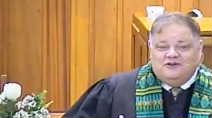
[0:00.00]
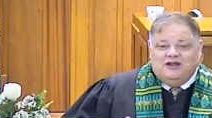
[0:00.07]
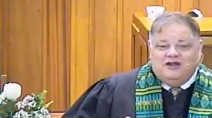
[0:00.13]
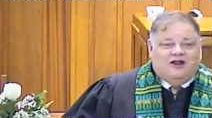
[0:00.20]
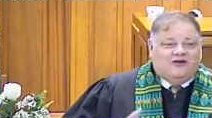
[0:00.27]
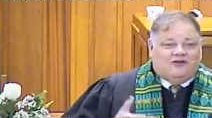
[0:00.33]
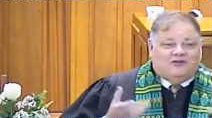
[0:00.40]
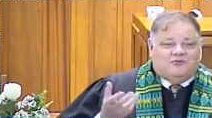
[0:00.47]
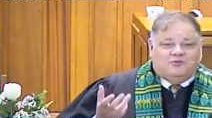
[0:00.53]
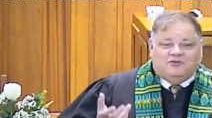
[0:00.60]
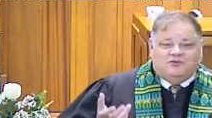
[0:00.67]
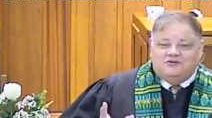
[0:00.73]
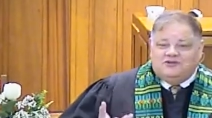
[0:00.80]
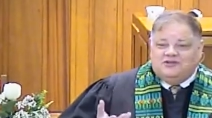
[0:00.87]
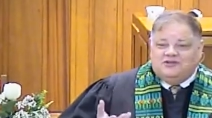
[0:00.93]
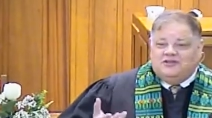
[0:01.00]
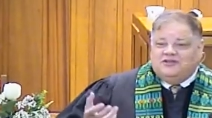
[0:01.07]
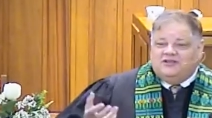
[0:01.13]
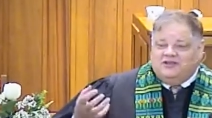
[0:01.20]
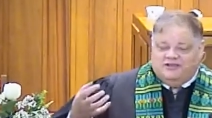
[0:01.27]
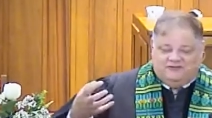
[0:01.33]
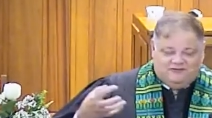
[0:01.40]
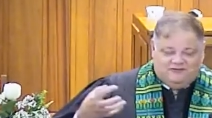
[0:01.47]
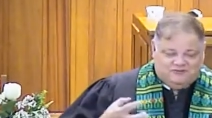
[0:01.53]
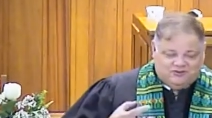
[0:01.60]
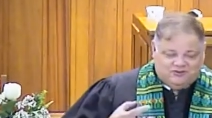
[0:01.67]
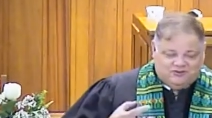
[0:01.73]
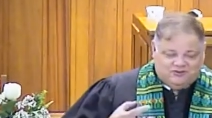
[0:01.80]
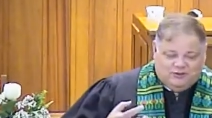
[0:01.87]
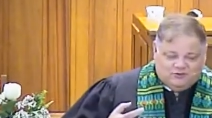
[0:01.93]
our community and the
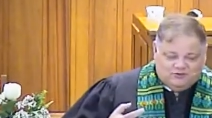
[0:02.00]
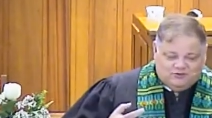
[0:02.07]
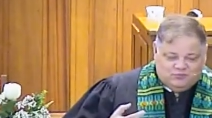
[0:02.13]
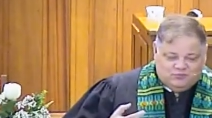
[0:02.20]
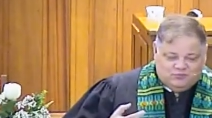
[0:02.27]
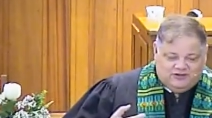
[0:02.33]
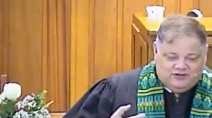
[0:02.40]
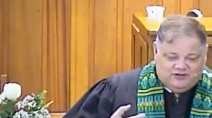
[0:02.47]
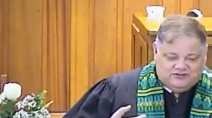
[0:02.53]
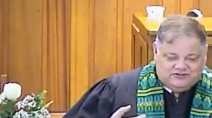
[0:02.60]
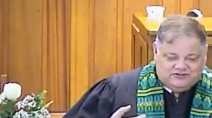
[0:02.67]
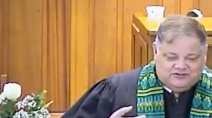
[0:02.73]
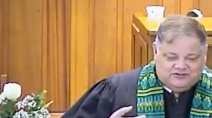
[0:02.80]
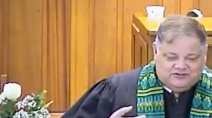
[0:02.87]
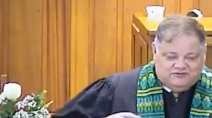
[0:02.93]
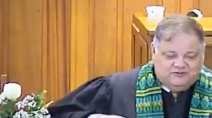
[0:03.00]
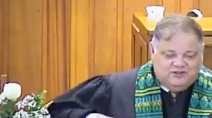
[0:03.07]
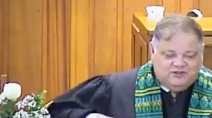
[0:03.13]
squabbles we get into.